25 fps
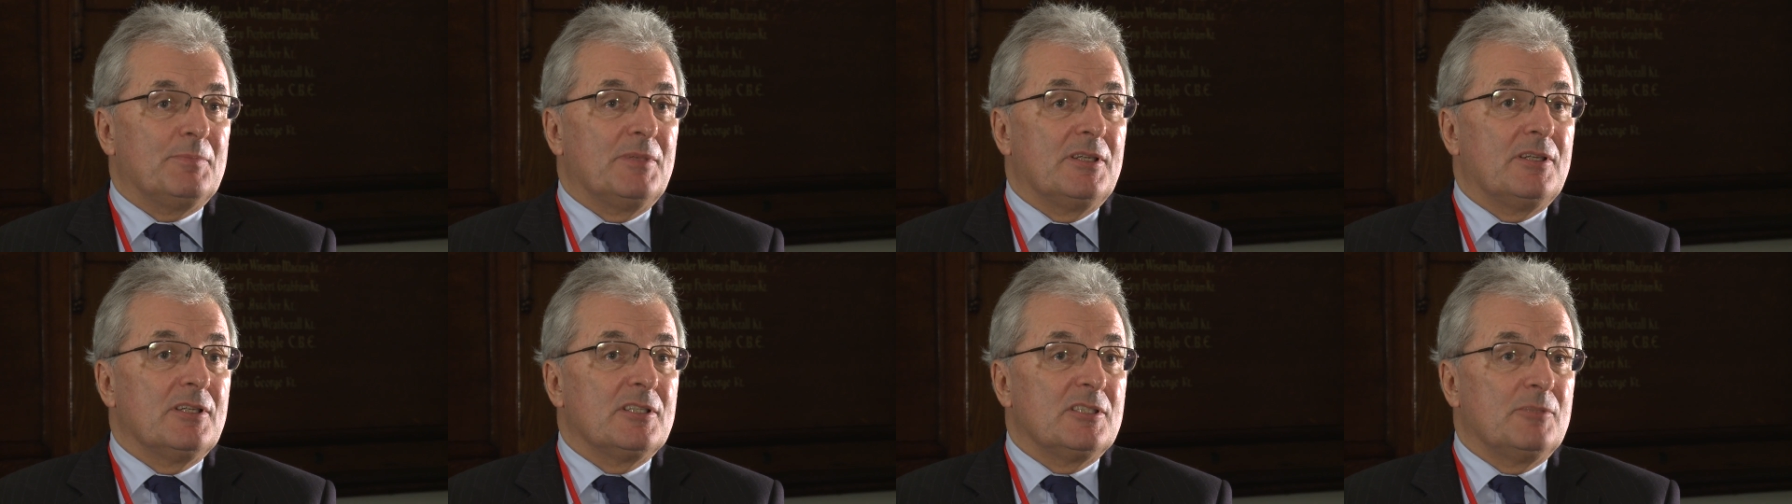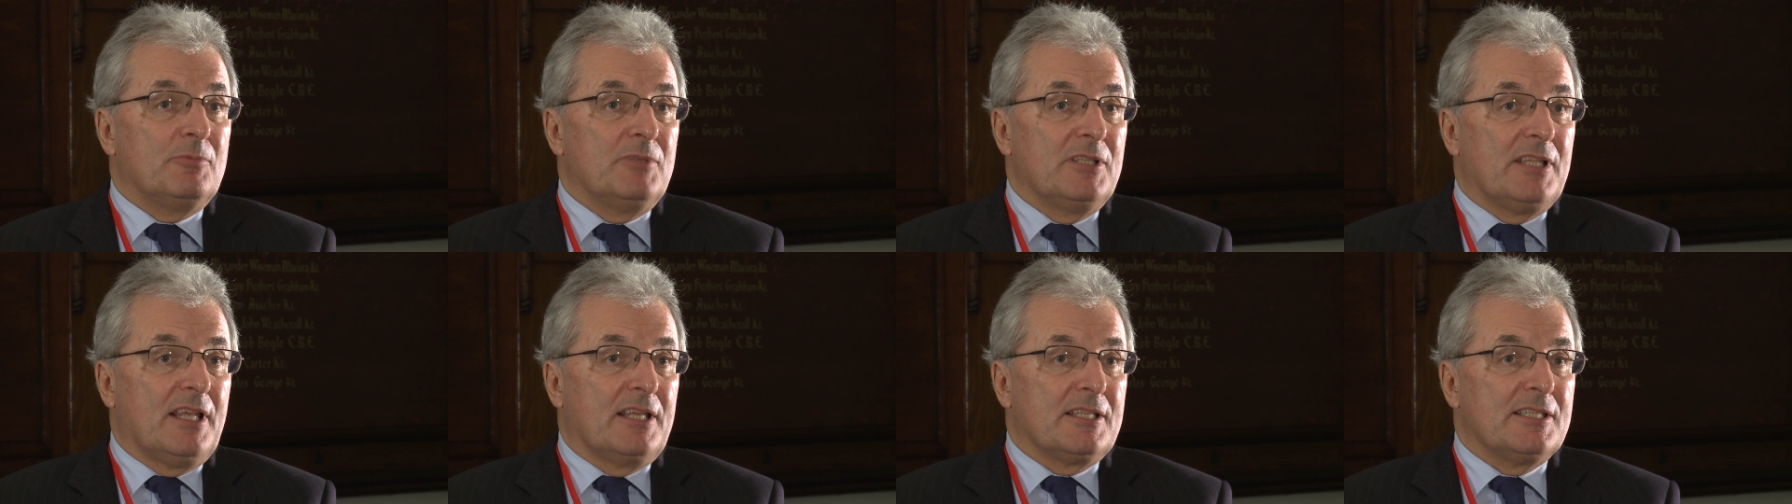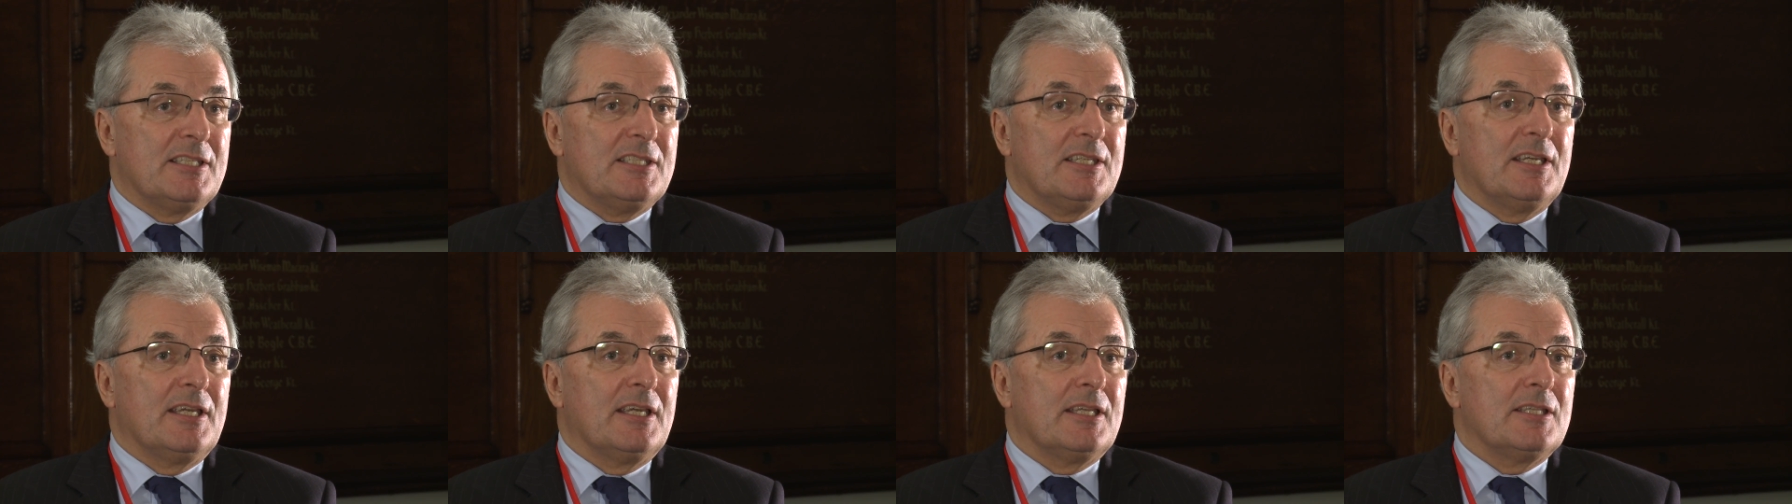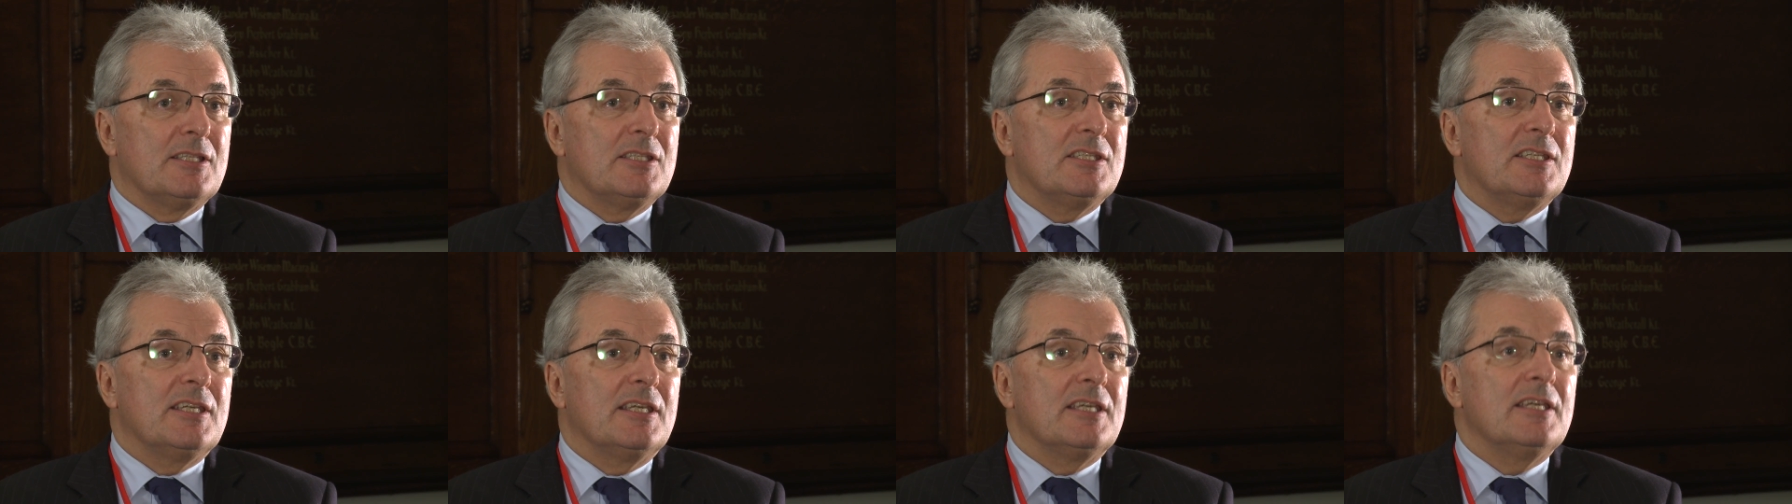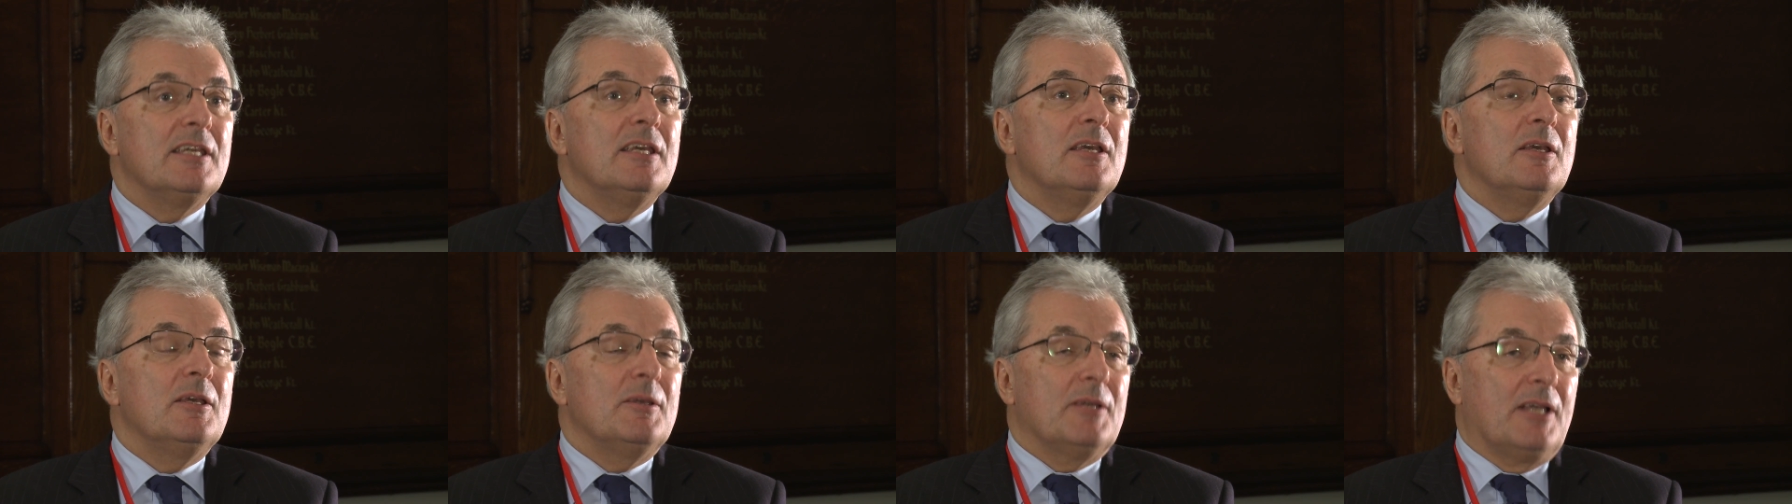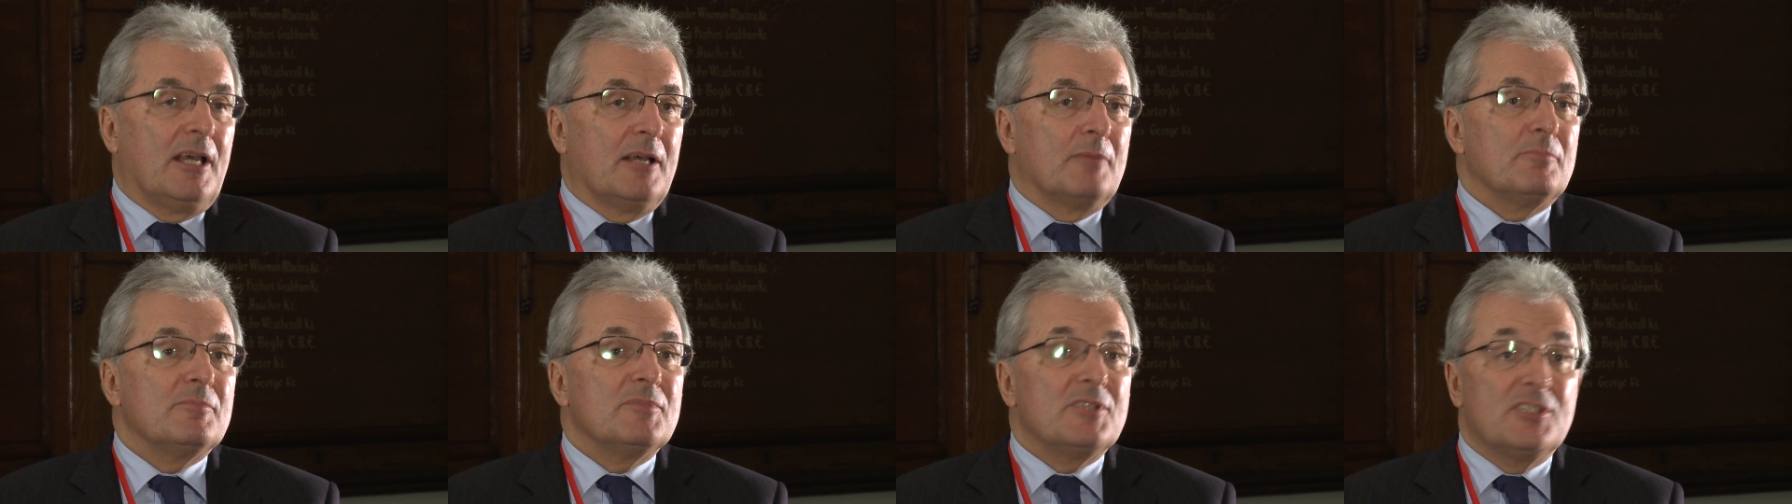because with uncertainty
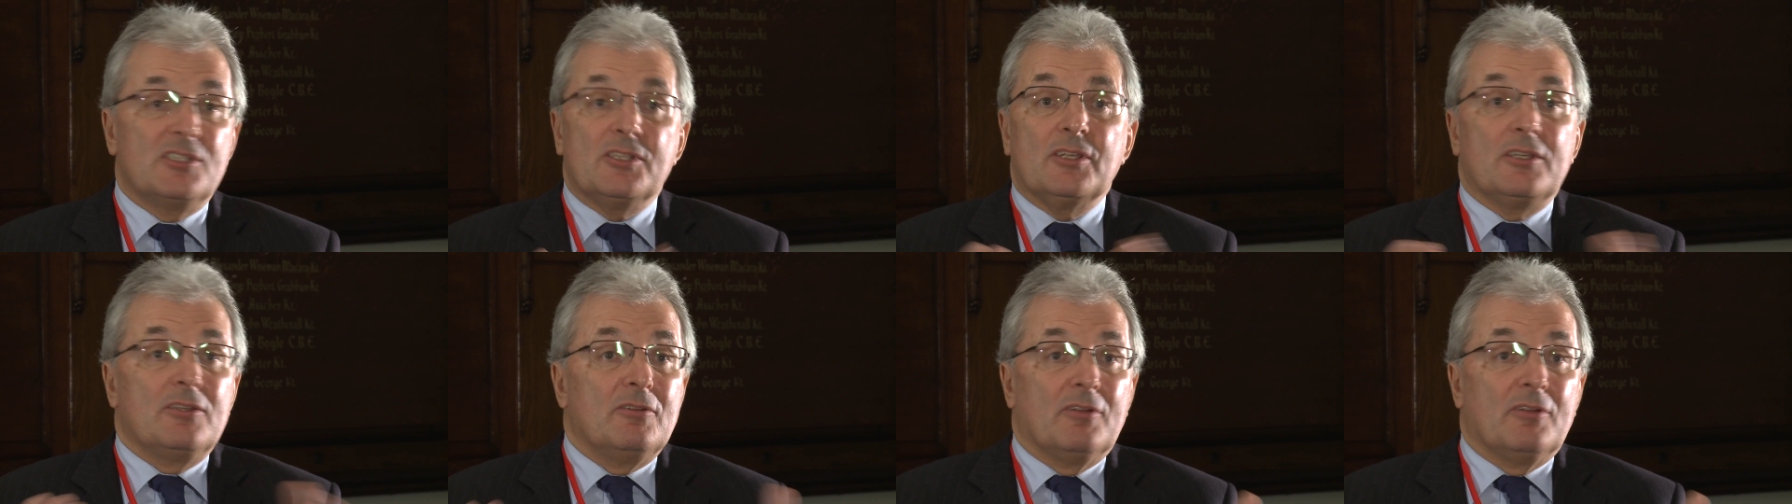comes,